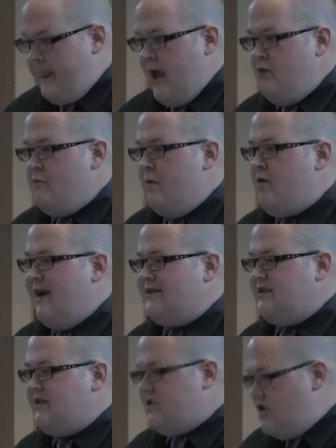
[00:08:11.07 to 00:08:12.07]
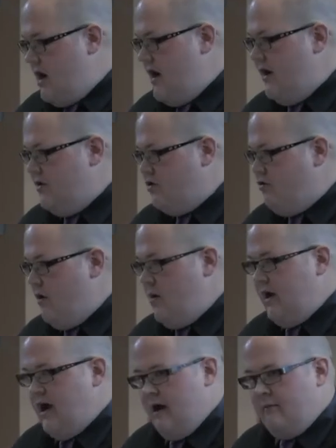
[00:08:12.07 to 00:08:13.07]
I remember as a child
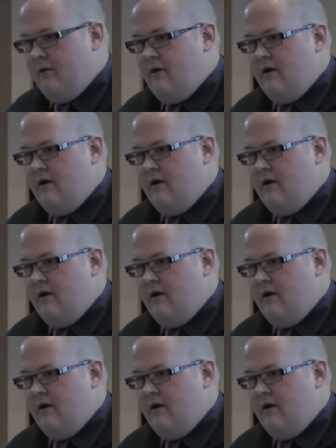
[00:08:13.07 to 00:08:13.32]
growing up,